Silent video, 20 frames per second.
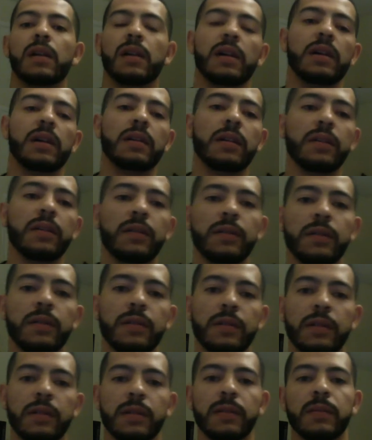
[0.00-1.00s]

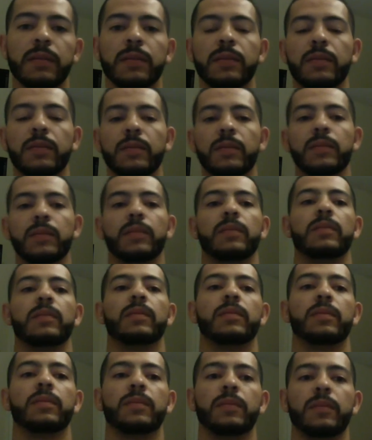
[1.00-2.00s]
Another
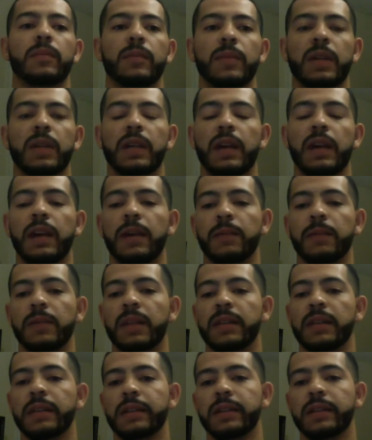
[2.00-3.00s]
game
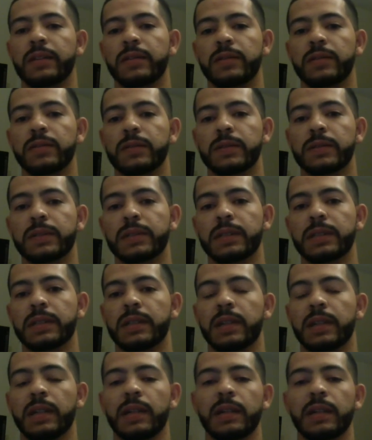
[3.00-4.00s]
that they could use
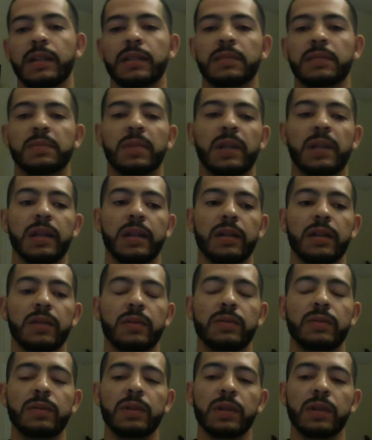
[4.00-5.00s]
is playing
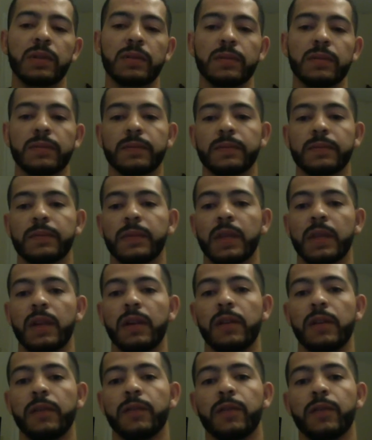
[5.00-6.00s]
Uno
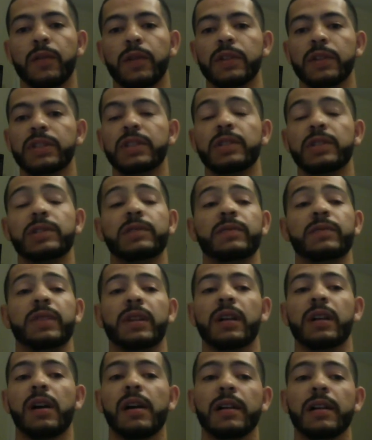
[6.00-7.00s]
for children
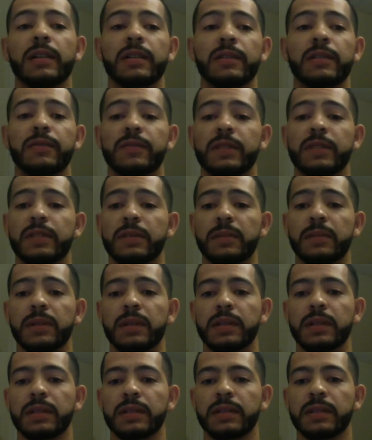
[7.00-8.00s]
with cognitive
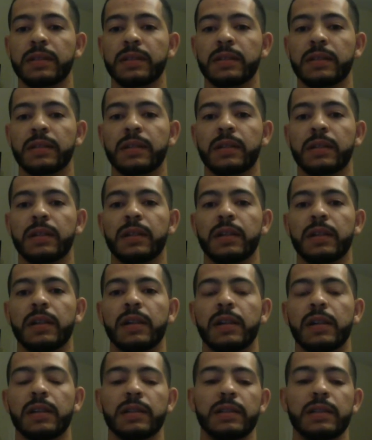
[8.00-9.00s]
disabilities.
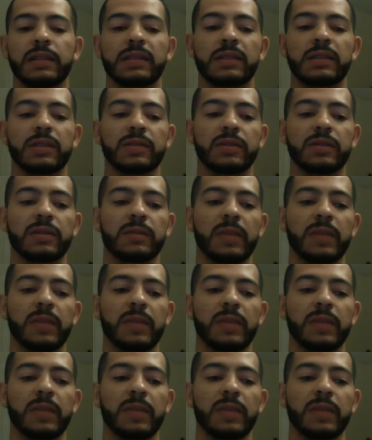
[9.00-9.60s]
These children